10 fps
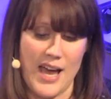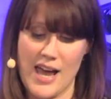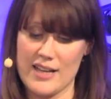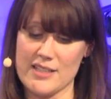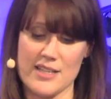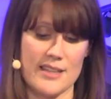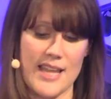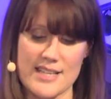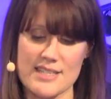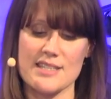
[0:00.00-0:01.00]
And
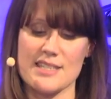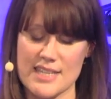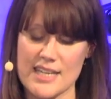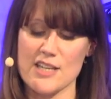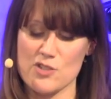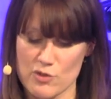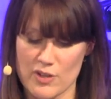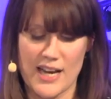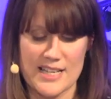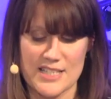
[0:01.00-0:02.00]
let's see each other
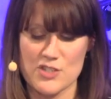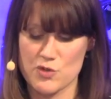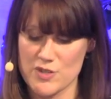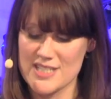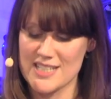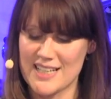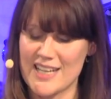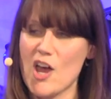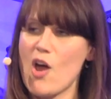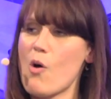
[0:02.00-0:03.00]
as
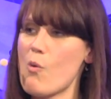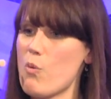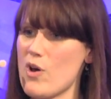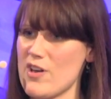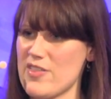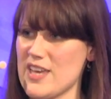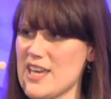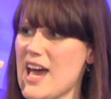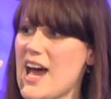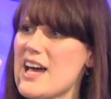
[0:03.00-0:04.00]
intrinsically worthy
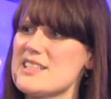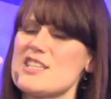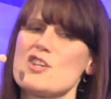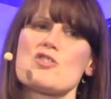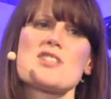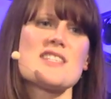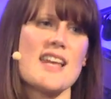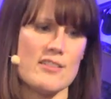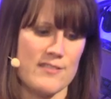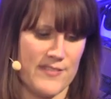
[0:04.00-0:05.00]
and see
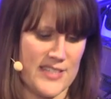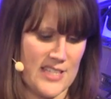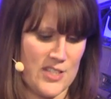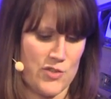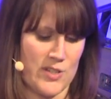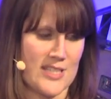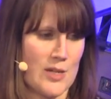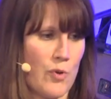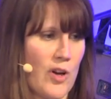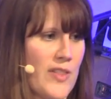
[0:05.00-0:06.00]
yourself as intrinsically
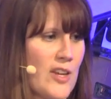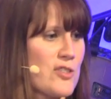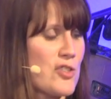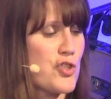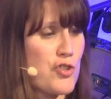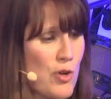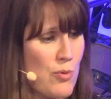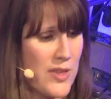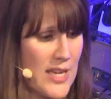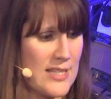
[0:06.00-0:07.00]
worthy because the
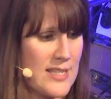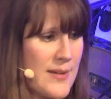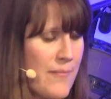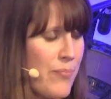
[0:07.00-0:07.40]
truth is,